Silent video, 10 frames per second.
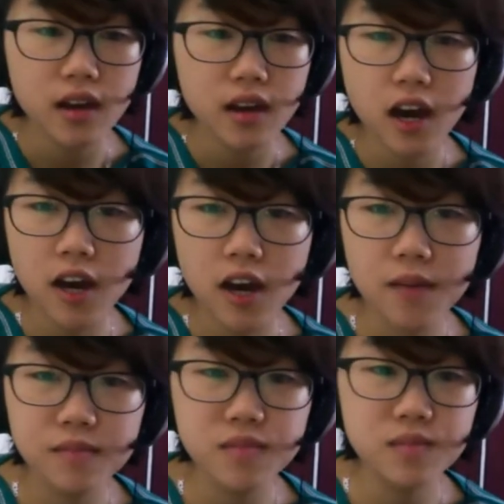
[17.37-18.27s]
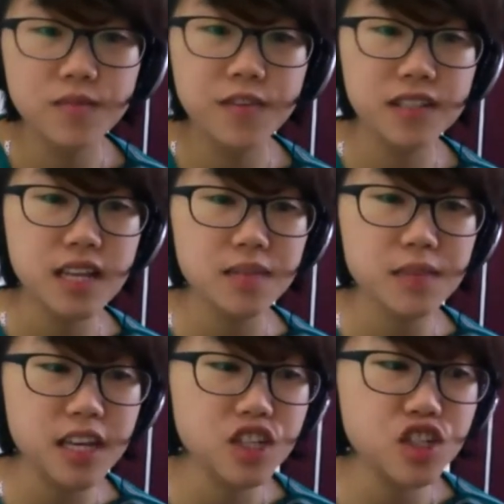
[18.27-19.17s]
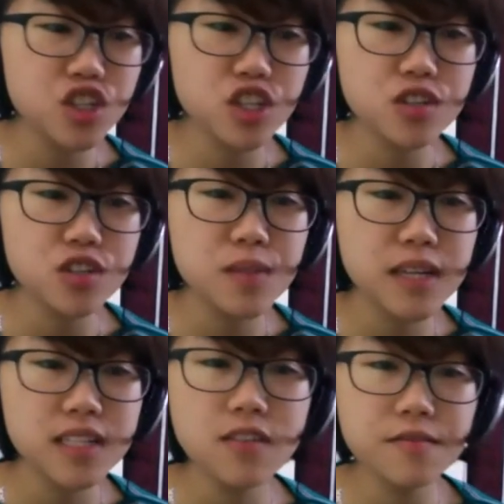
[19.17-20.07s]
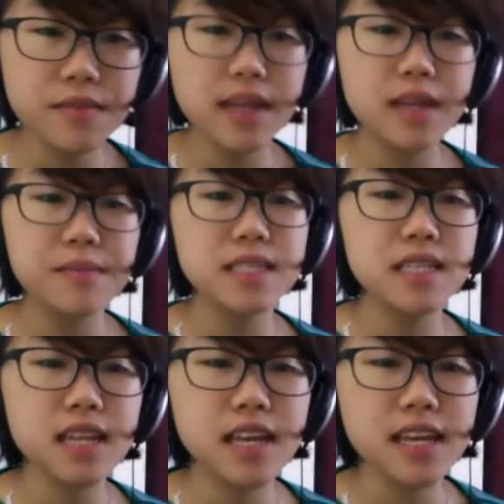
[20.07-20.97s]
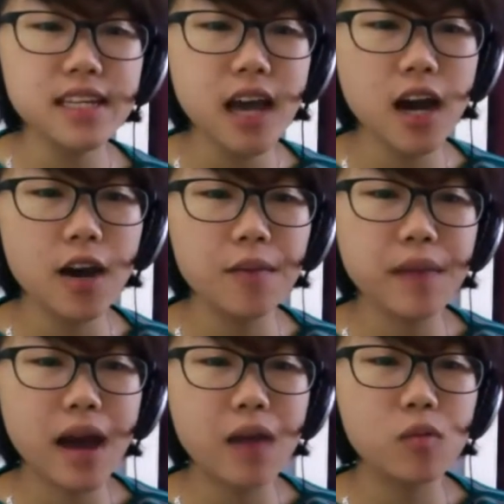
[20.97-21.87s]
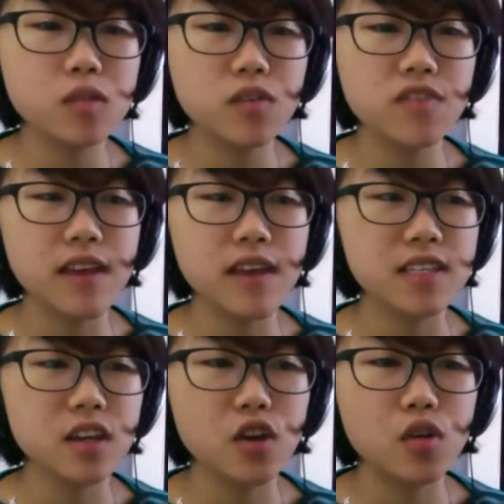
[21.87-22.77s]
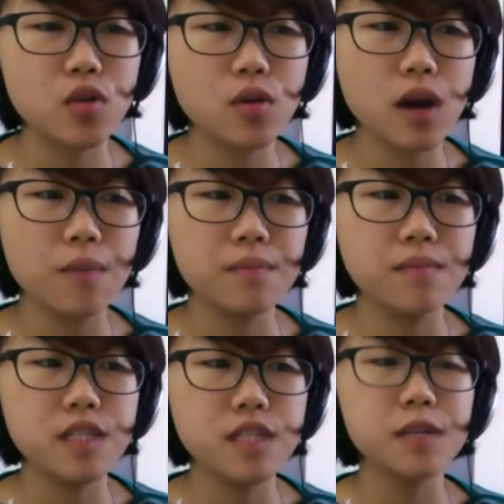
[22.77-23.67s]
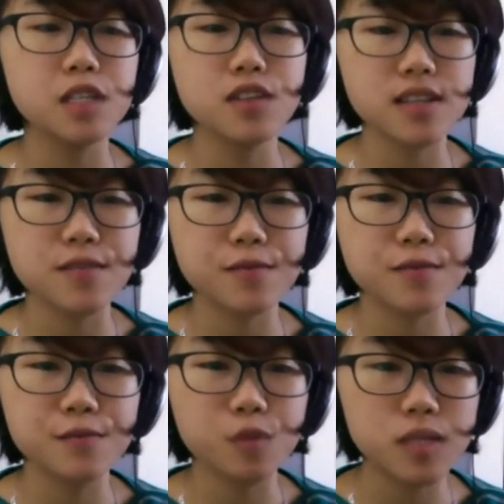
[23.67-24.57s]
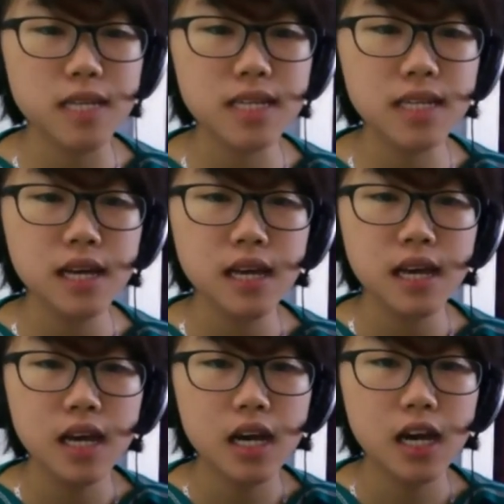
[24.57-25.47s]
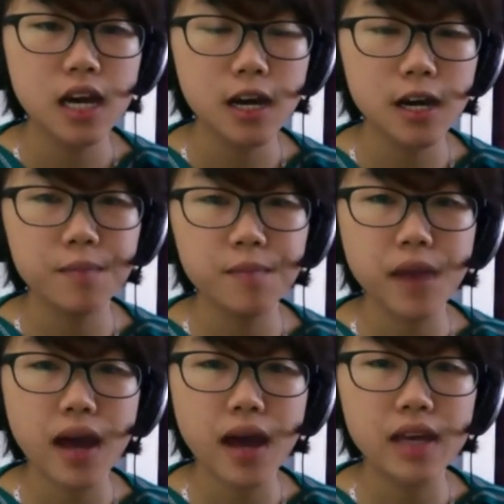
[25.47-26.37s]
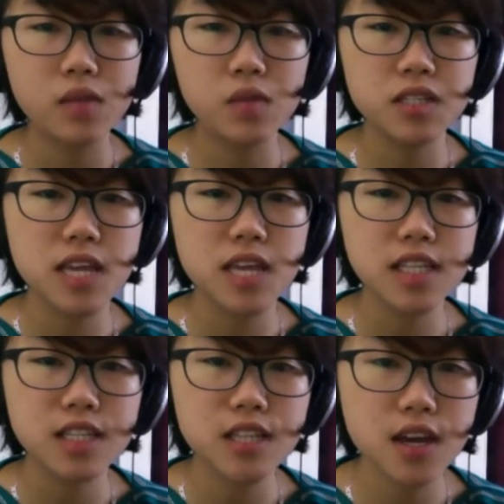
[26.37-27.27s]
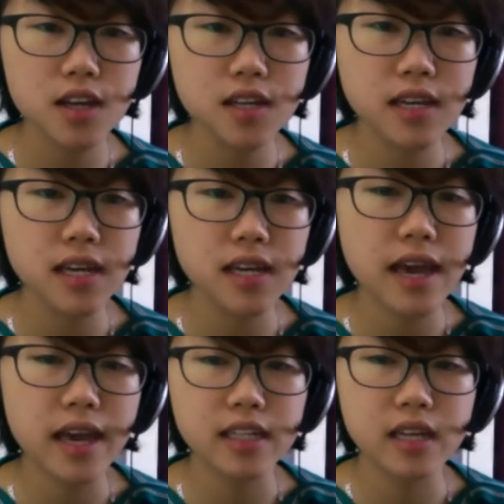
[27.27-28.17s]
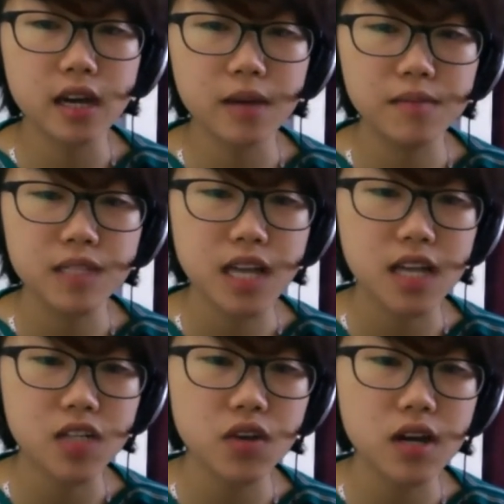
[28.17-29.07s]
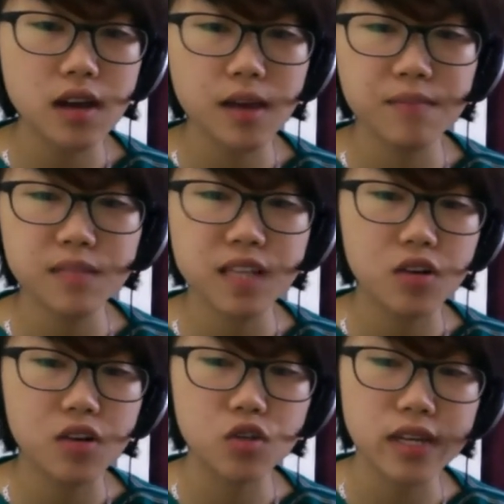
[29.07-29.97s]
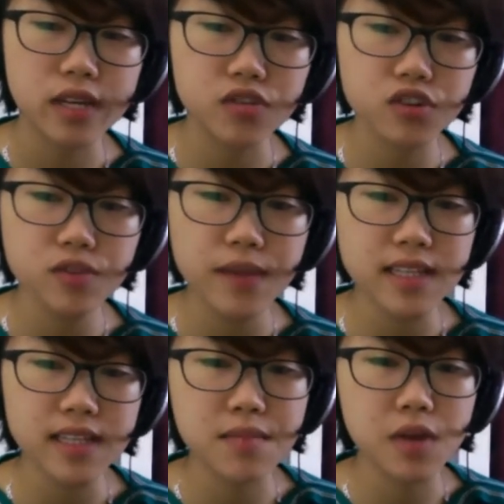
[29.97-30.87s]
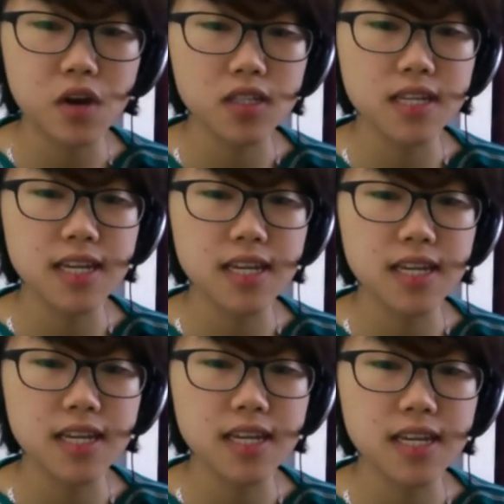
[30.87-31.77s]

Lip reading: First, let me introduce myself. My name is Ling. I was with SEO summer 2014. I was interning at Satra, Saigon Trading Group as a marketing intern.